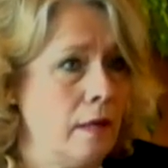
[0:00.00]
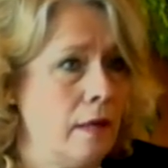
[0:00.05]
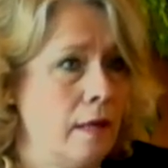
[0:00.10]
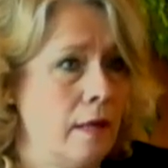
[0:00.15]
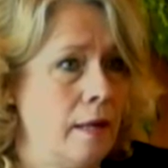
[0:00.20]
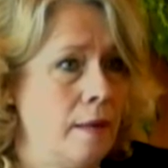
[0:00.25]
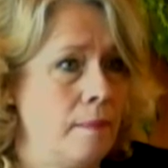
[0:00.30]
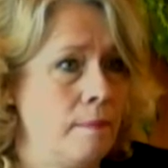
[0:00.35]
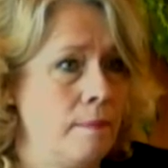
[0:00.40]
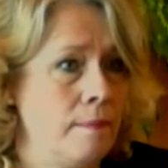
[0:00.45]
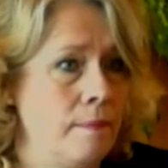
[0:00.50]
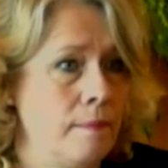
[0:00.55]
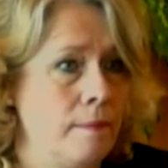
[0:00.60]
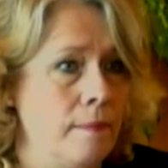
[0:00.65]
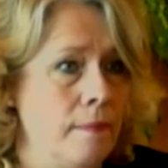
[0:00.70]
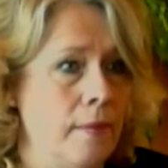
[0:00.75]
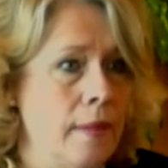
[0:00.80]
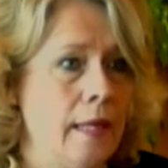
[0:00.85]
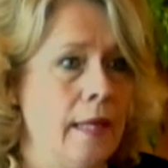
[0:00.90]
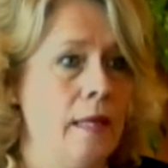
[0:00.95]
um,
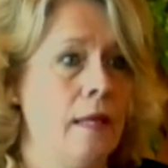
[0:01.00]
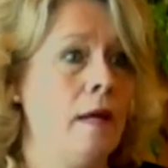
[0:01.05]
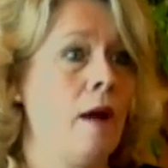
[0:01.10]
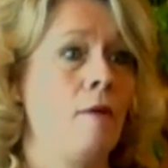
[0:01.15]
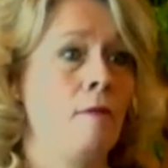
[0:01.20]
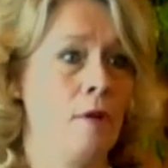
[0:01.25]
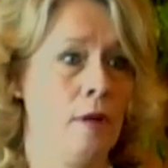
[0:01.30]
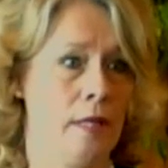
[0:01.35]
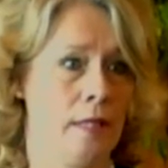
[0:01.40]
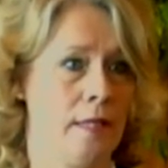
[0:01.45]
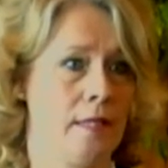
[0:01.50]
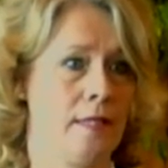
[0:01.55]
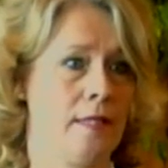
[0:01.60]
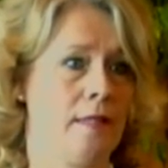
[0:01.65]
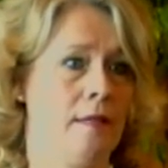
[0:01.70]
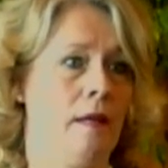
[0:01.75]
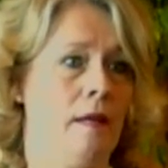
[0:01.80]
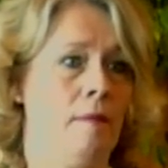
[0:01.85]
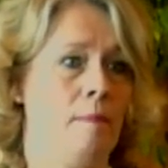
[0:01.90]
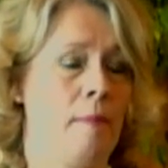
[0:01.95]
the governance,
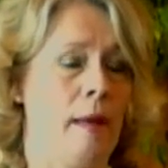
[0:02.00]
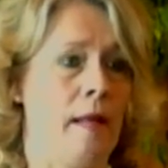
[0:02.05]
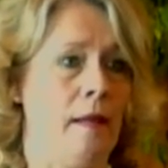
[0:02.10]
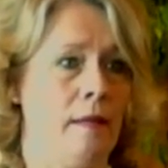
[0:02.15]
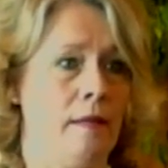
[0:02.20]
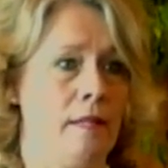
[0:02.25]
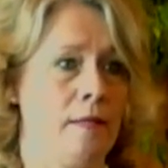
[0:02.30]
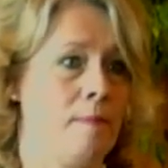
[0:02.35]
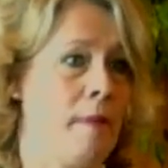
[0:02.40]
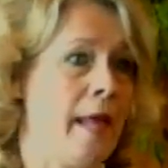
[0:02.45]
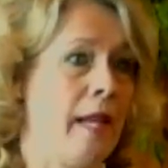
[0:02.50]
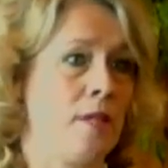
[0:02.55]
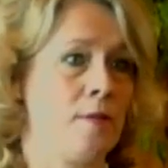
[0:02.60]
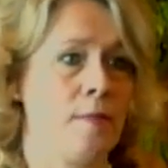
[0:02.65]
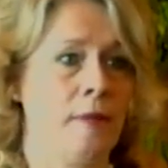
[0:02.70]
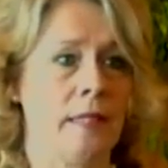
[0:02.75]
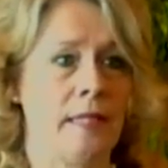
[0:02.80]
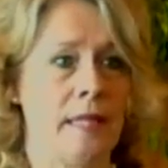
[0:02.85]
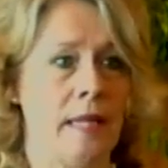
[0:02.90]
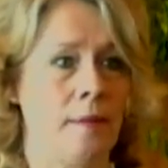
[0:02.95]
uh, balance
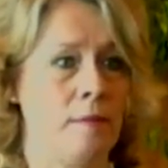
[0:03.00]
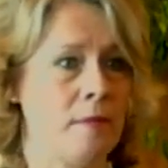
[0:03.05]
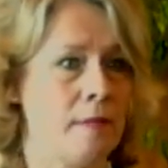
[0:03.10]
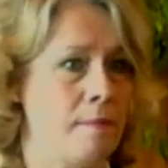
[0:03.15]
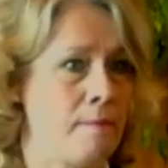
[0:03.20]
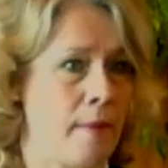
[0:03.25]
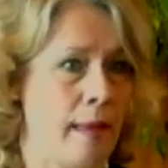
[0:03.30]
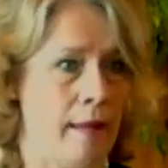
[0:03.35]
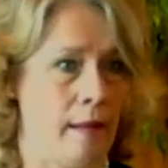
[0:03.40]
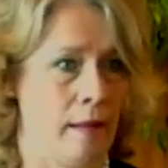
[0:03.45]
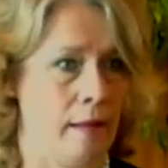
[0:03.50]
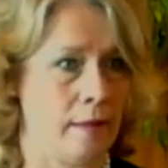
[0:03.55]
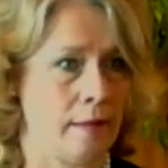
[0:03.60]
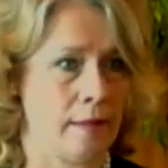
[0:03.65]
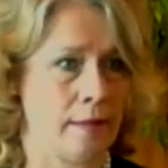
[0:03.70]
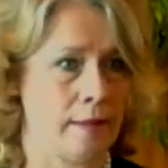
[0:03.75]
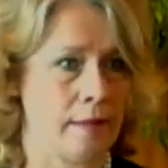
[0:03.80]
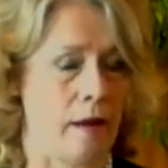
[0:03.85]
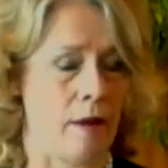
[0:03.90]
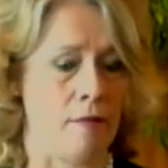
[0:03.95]
management teams and
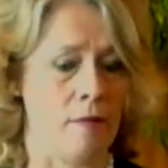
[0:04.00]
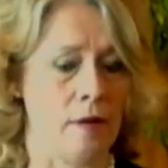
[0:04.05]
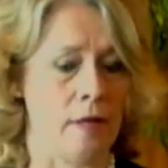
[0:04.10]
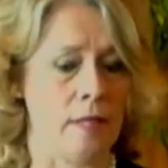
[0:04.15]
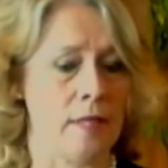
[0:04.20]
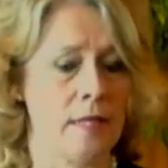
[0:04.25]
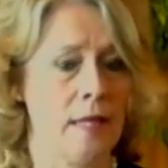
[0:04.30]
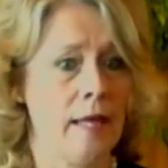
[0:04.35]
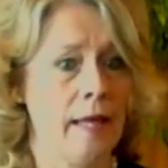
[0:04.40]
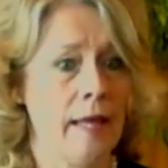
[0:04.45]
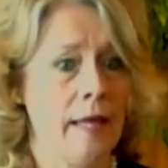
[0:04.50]
balance governance.